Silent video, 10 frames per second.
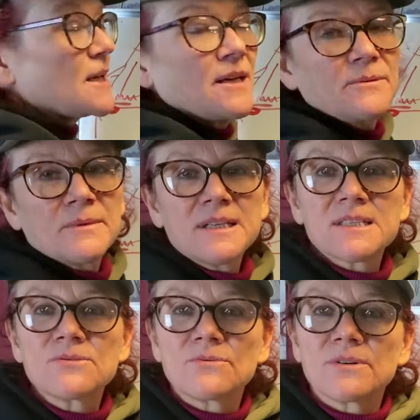I hope my
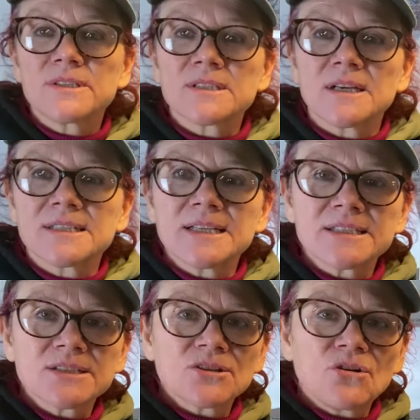It's Not Rocket Science lesson